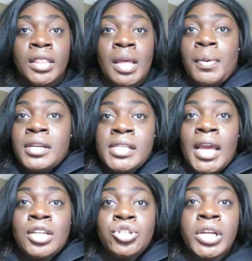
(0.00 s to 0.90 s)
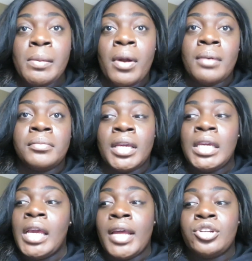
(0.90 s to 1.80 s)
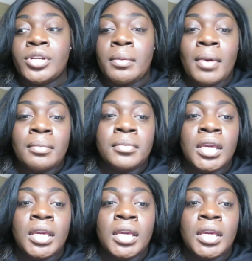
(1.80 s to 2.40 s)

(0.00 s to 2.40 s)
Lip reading: That person had a drinking problem. Like, he had a drinking problem.